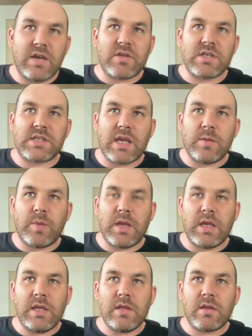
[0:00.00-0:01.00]
nearest AP
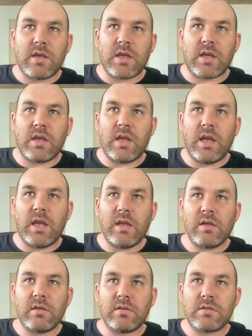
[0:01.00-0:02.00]
that it can
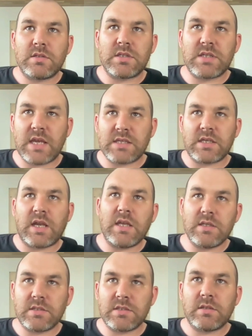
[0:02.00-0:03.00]
hear to test
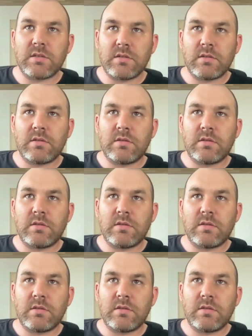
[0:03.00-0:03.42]
against.